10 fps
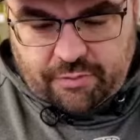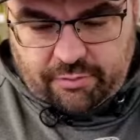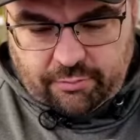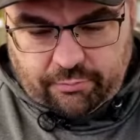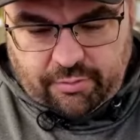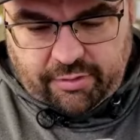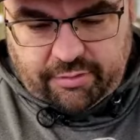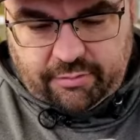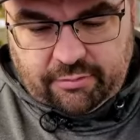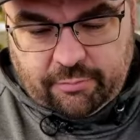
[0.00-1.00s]
All
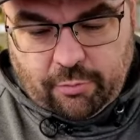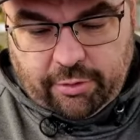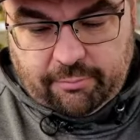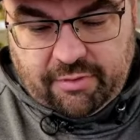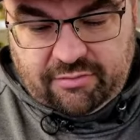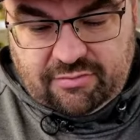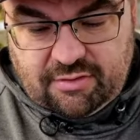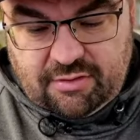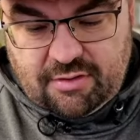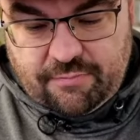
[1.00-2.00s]
right. Good morning,
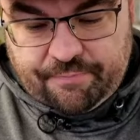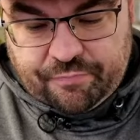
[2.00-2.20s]
Missy.